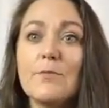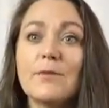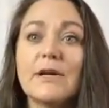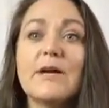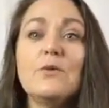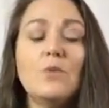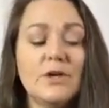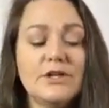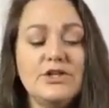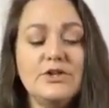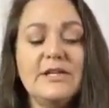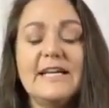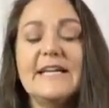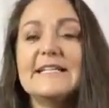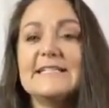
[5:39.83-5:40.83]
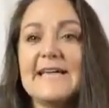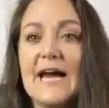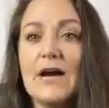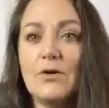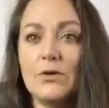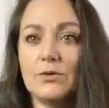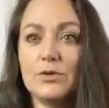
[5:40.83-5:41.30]
But I want you to get
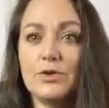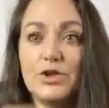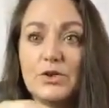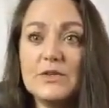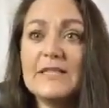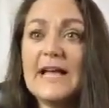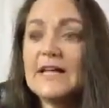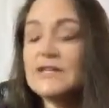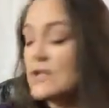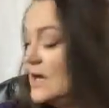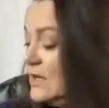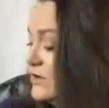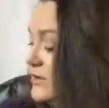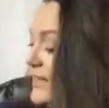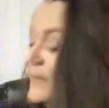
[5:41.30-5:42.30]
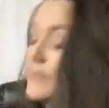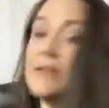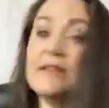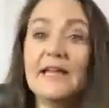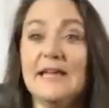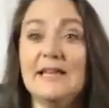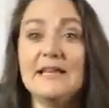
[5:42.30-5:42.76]
down, use that toddler game
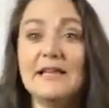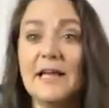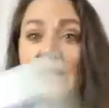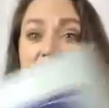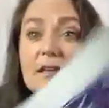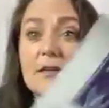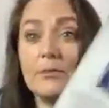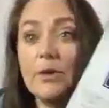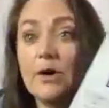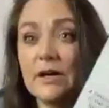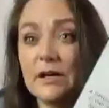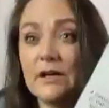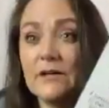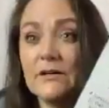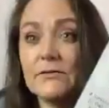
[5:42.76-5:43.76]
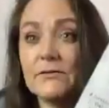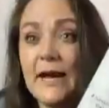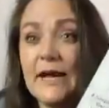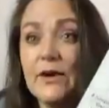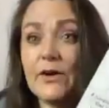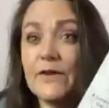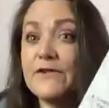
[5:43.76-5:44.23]
in the book,
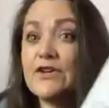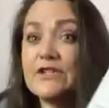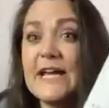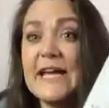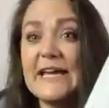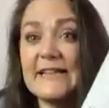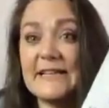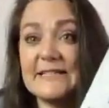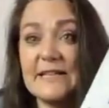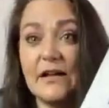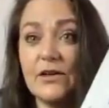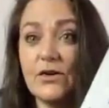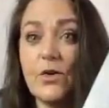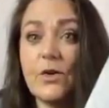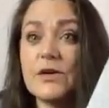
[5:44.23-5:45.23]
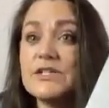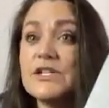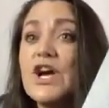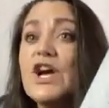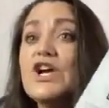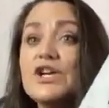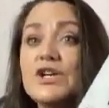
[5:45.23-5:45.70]
right? Or if you're taking the tele course,
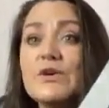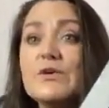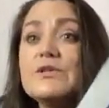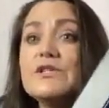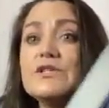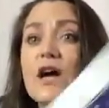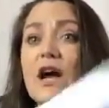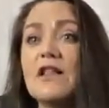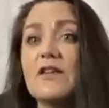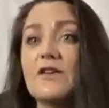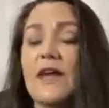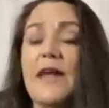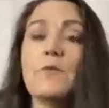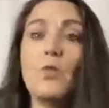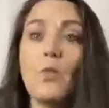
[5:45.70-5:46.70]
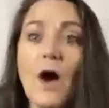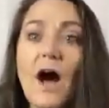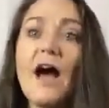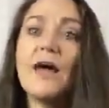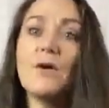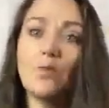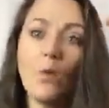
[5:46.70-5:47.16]
use the toddler game.
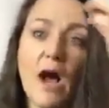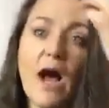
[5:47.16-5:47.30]
Why?